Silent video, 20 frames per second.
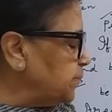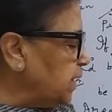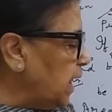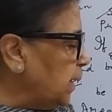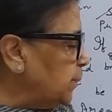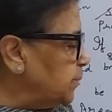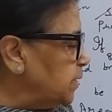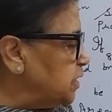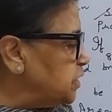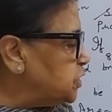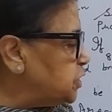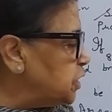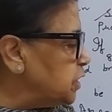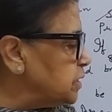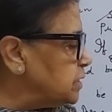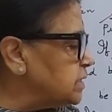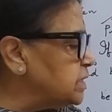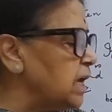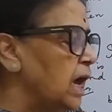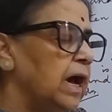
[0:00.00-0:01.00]

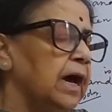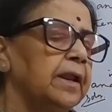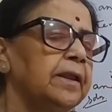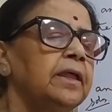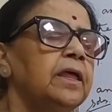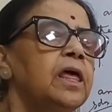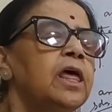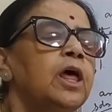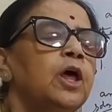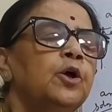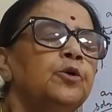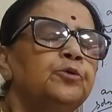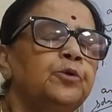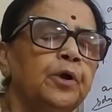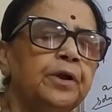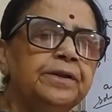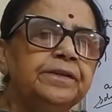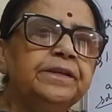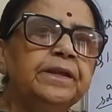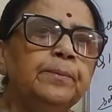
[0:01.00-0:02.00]
dimensions are
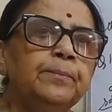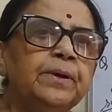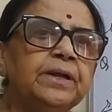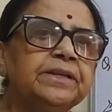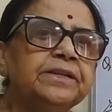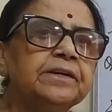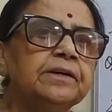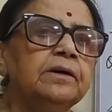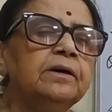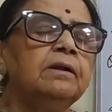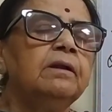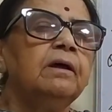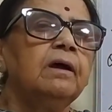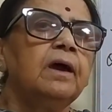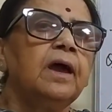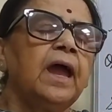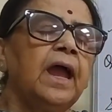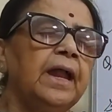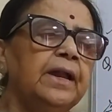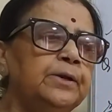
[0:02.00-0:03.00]
20 meter
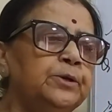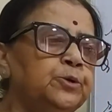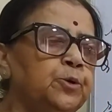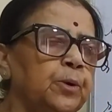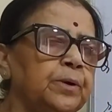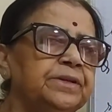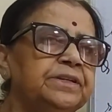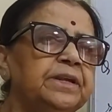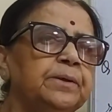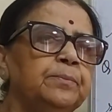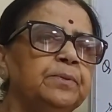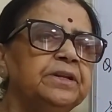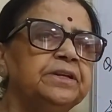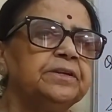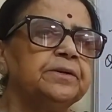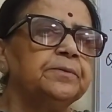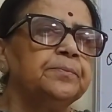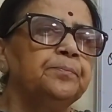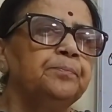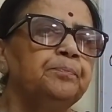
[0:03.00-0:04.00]
and 20
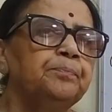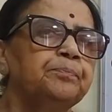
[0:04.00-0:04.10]
meter.